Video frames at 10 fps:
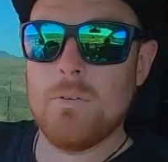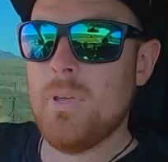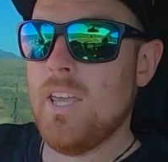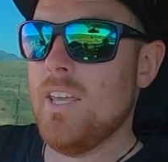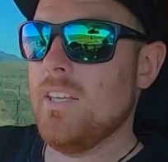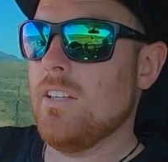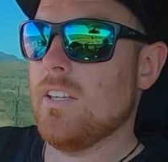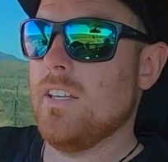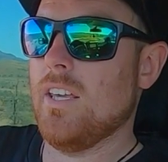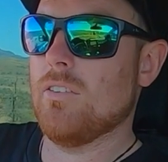From here you
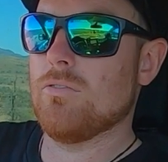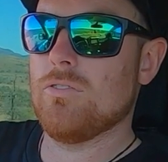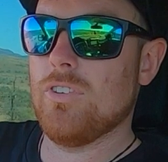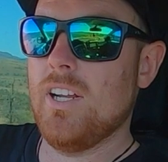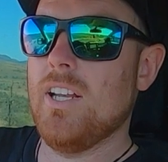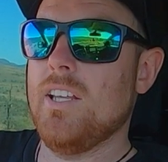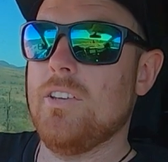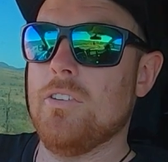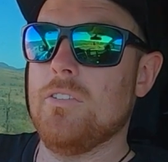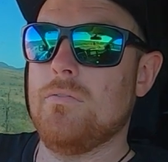can get a really
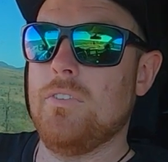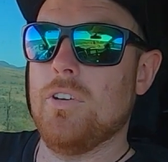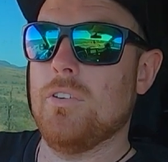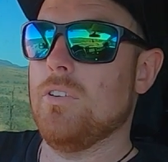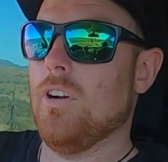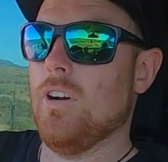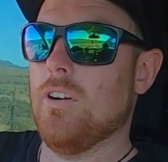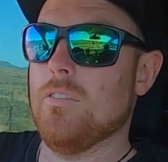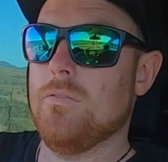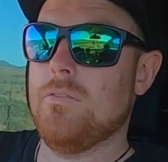good view
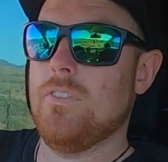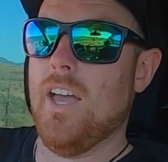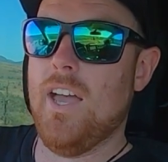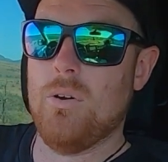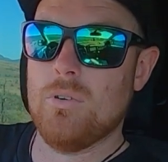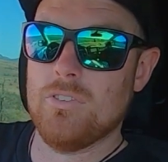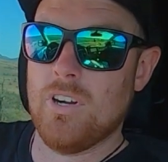of the Elder